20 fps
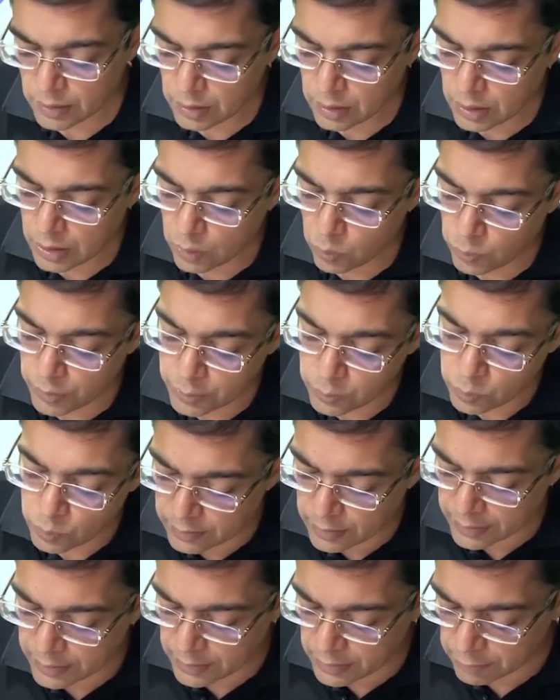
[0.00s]
How would you
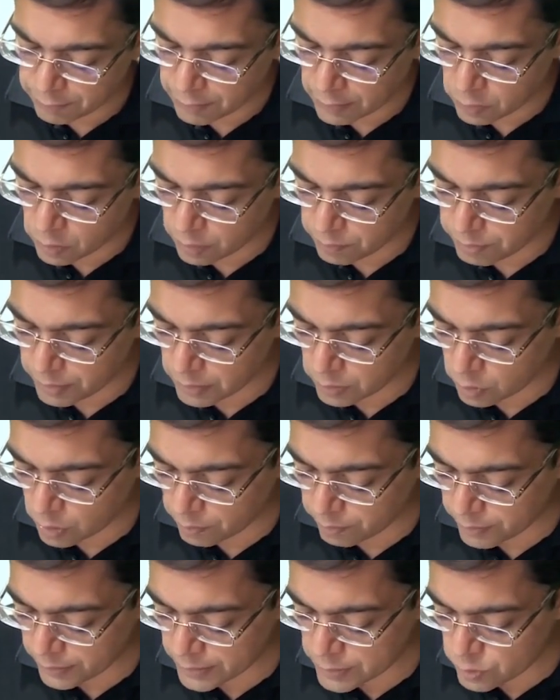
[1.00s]
identify copper?
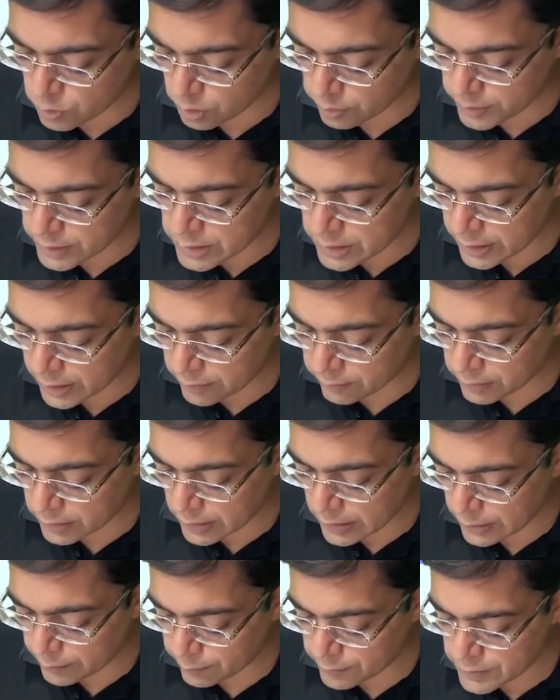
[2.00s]
Copper is going to be stained with the
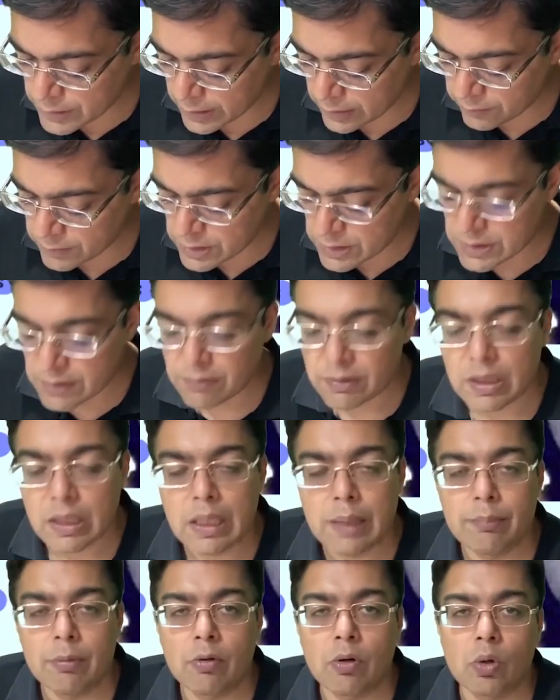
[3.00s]
help of stain, which is given the
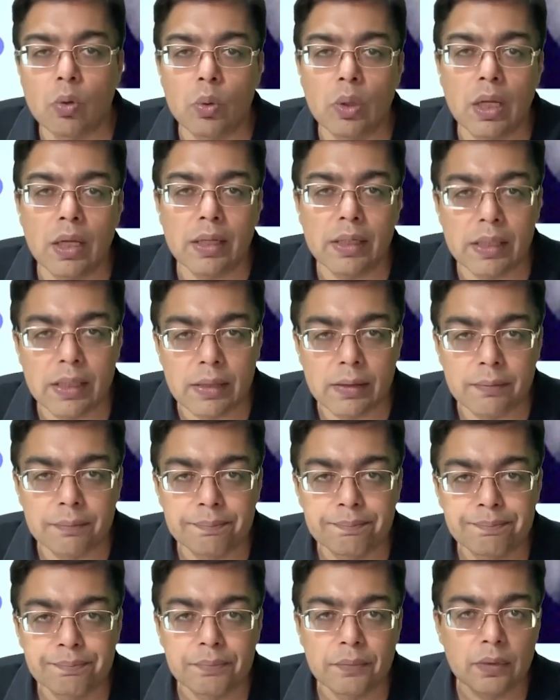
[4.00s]
name of rhodanine.
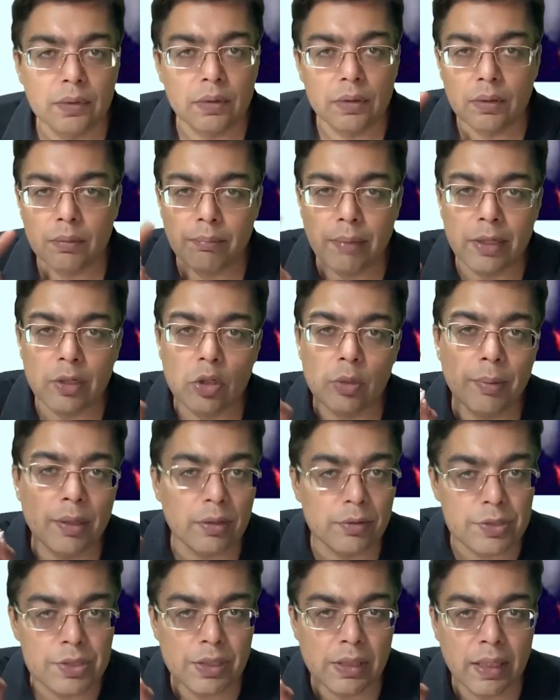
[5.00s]

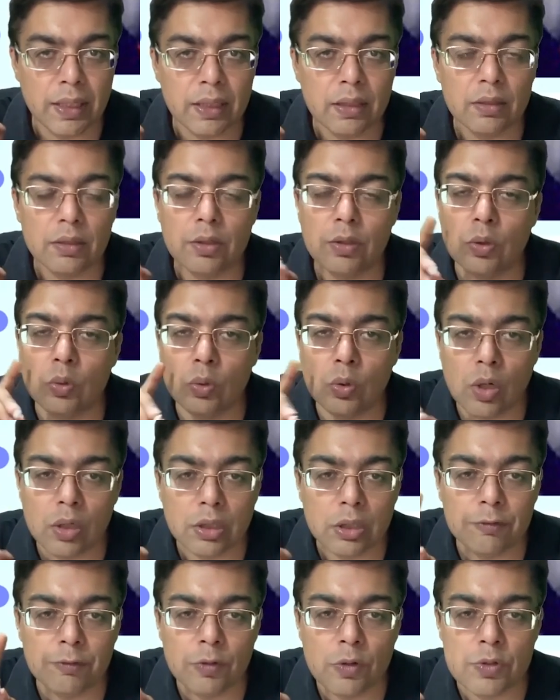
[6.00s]
Microbiology link, do not
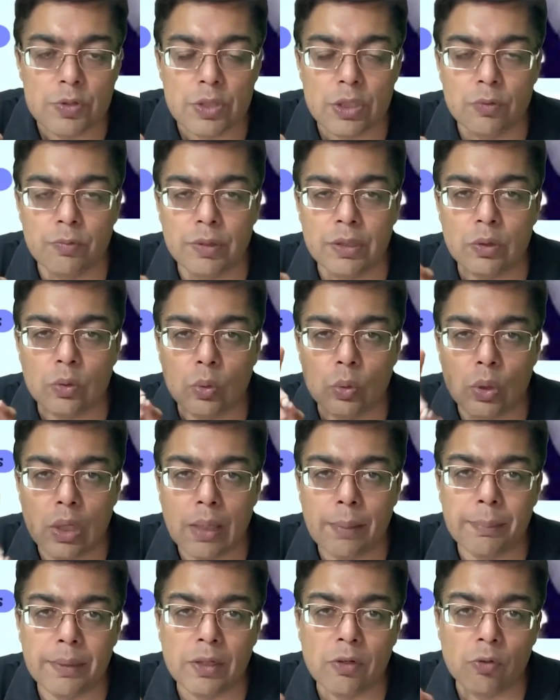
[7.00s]
confuse it with
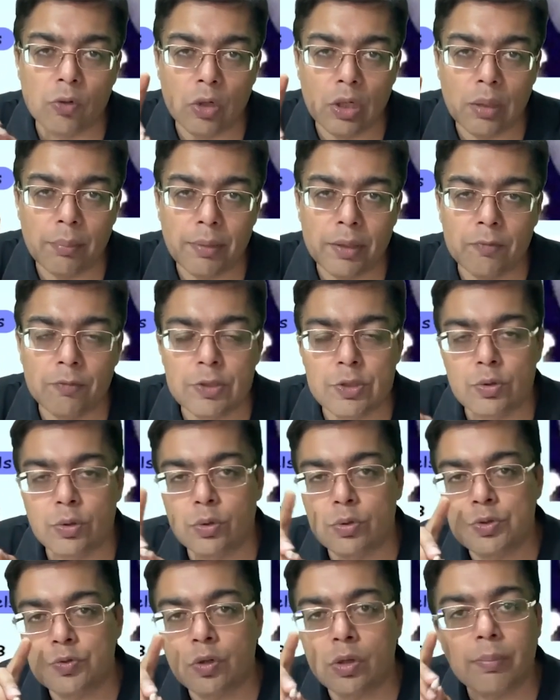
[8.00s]
oramine, rhodamine, which you
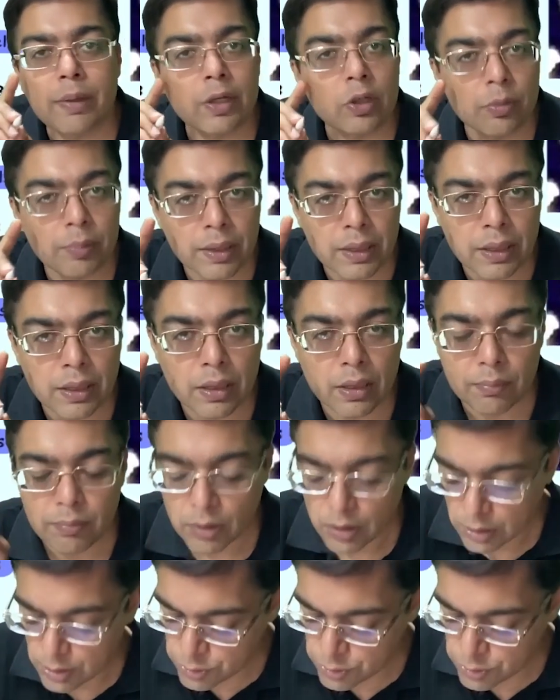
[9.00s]
use for mycobacterium.